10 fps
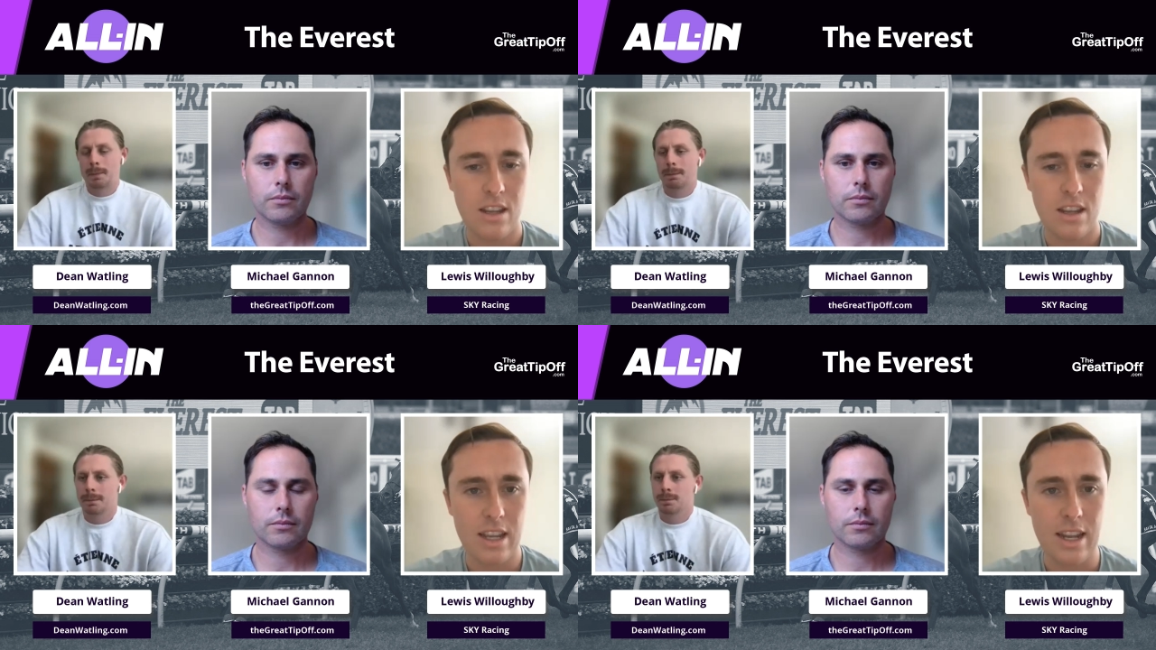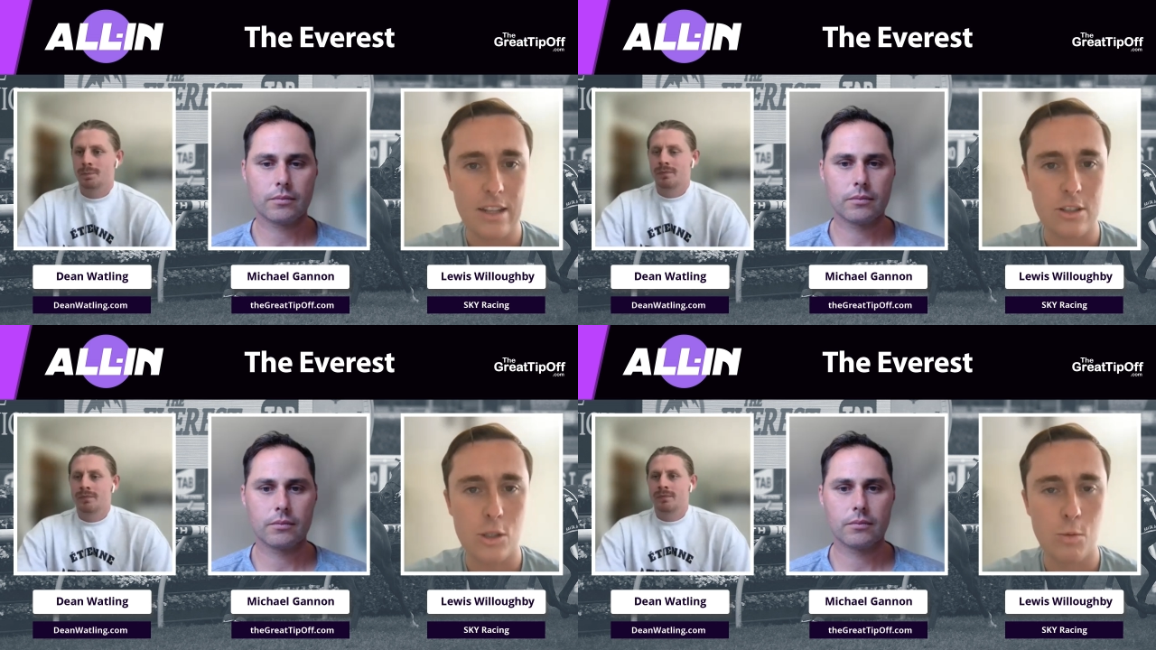Speaker 1: It
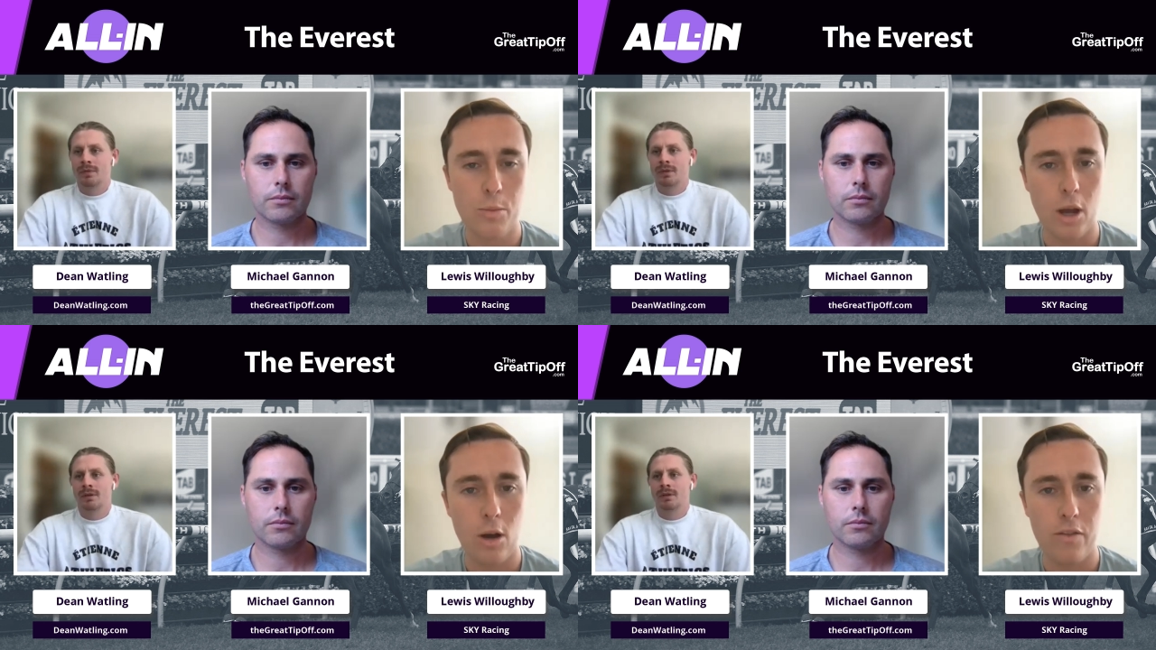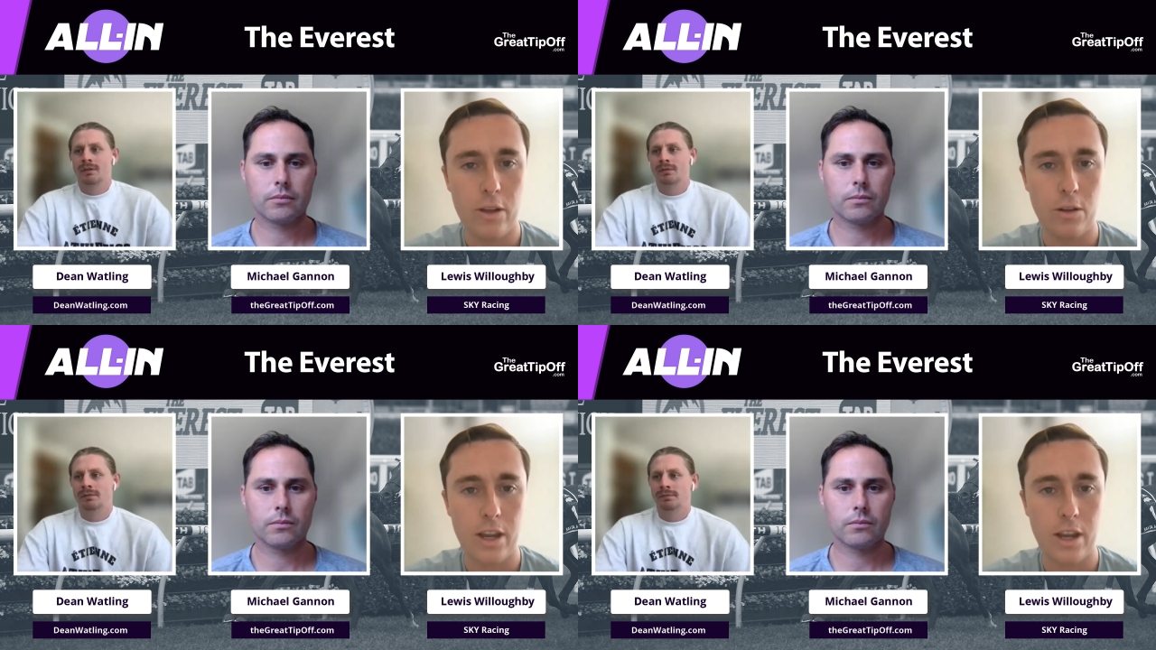had to swoop the whole
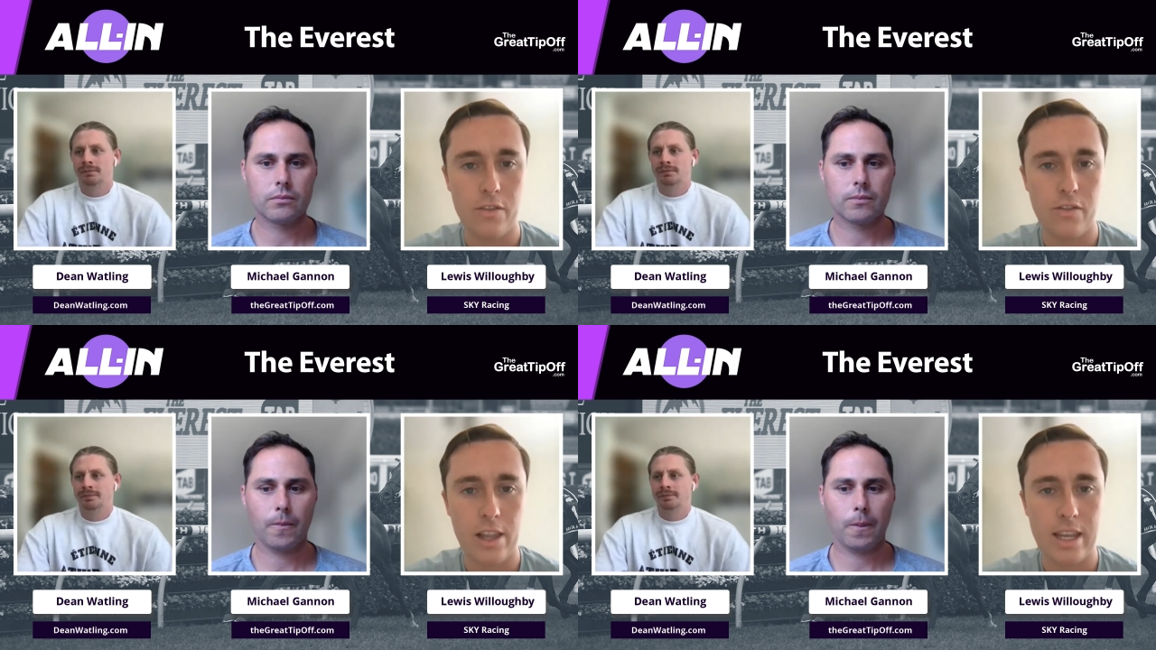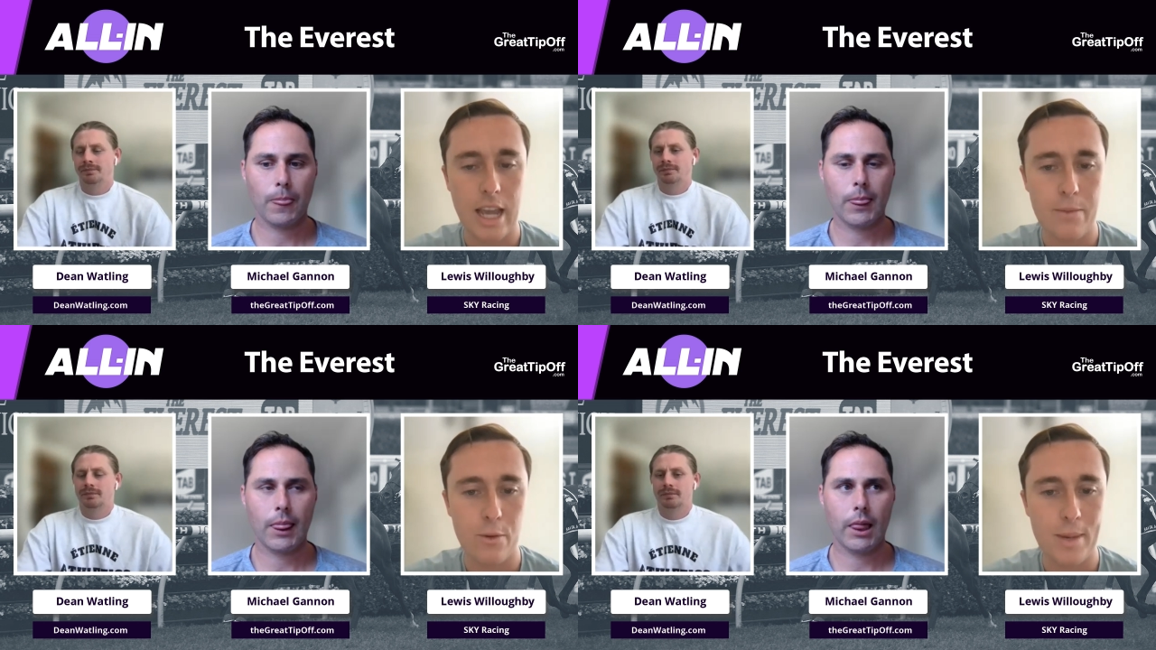field there at the Valley,
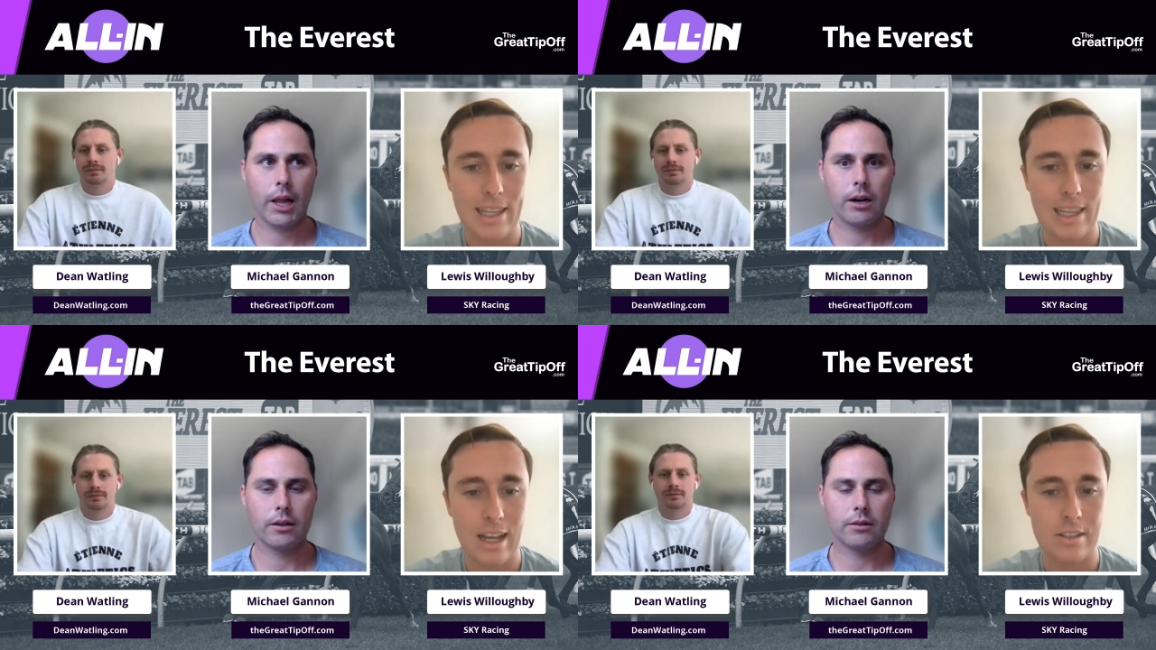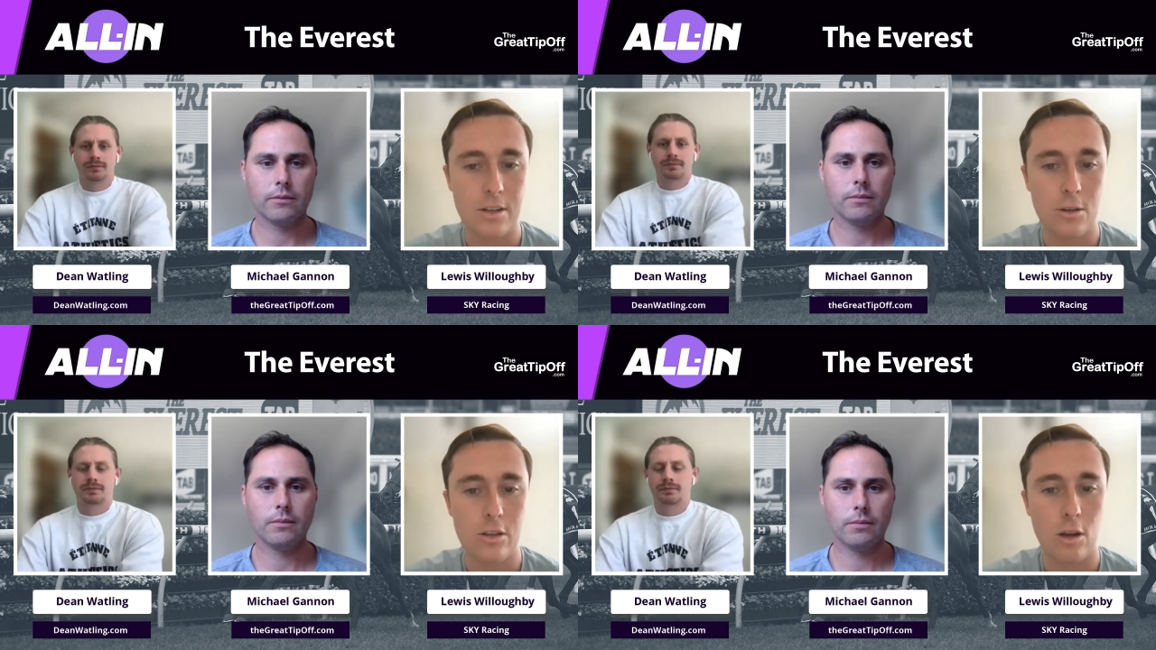came from near last
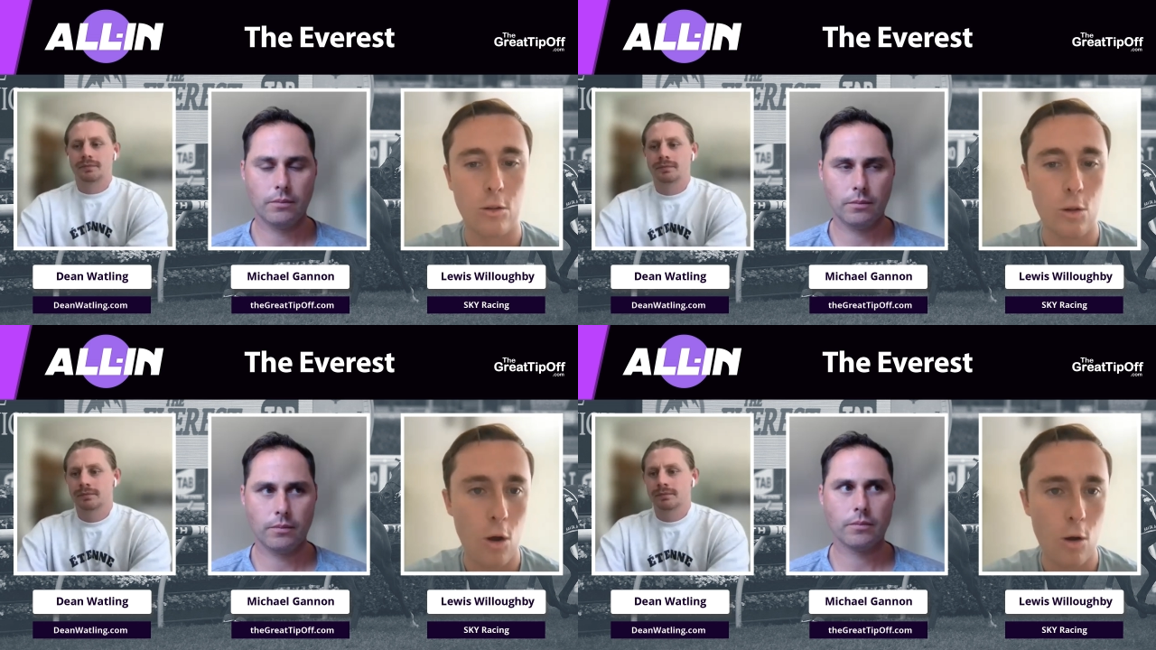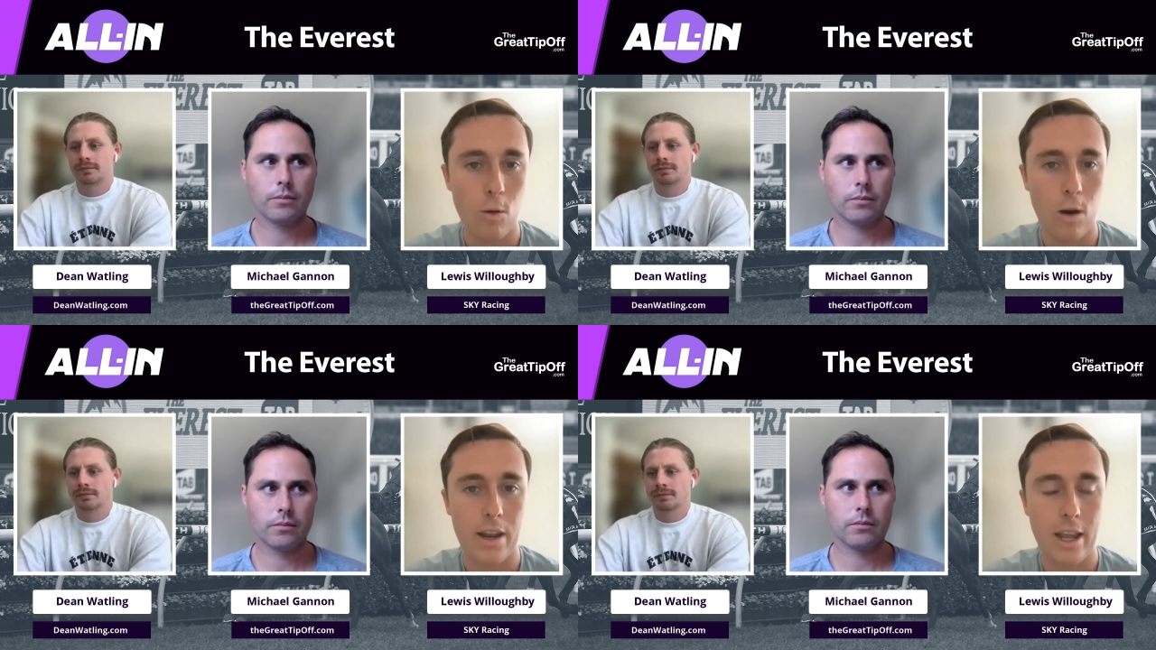to do so. Long
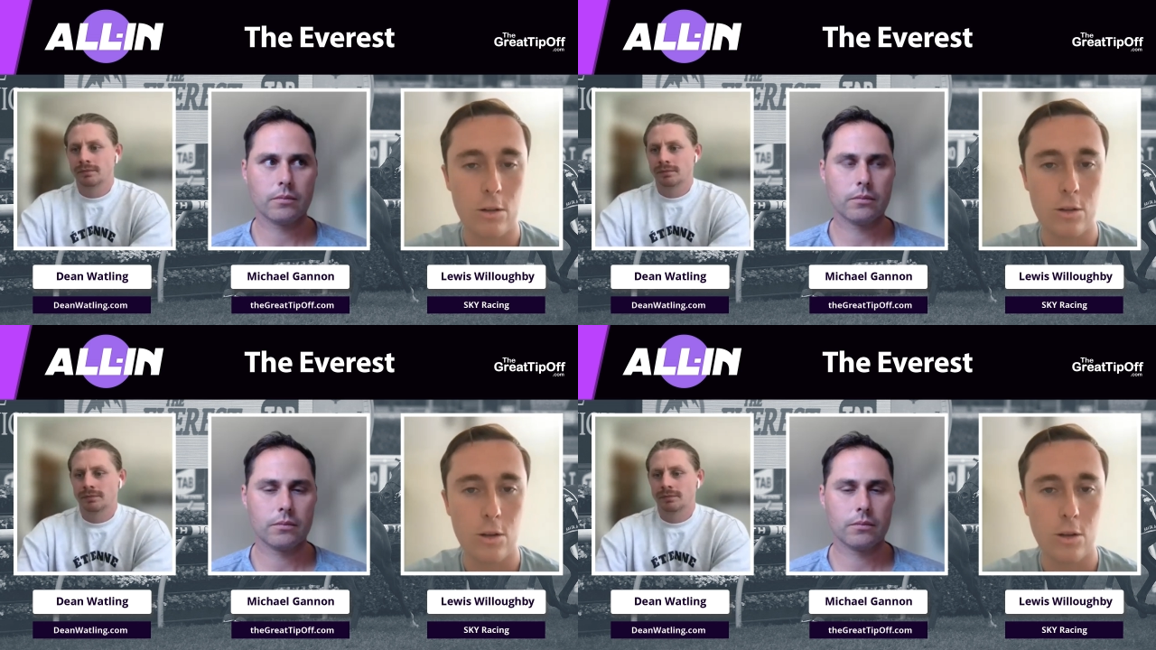run, held